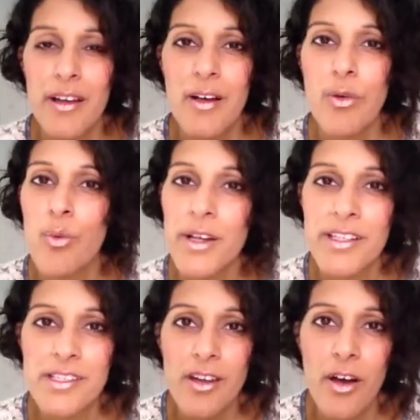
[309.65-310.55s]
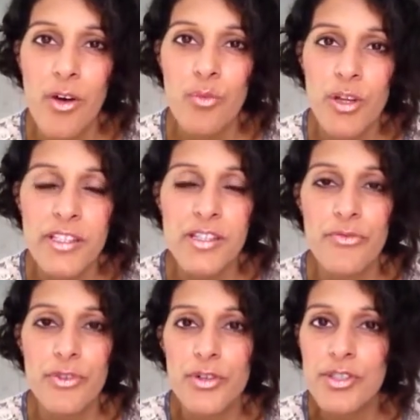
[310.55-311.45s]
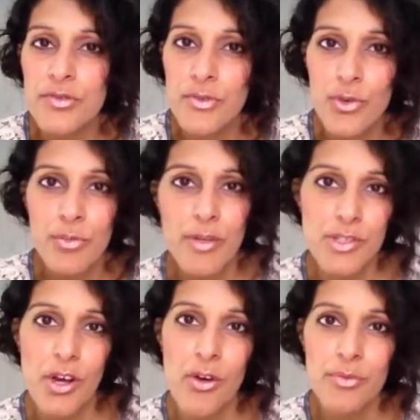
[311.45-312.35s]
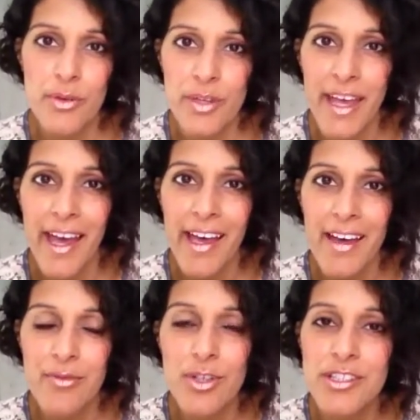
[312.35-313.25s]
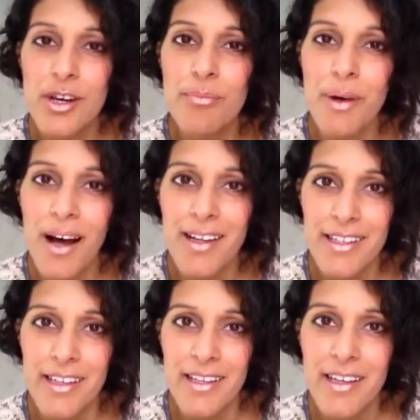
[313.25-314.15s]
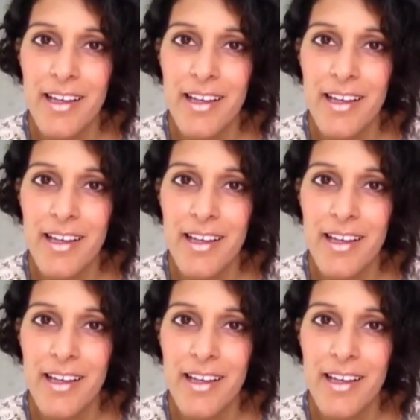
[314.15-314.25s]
Well, what is the home? What is the first and foremost home that we have? Well, it's our body.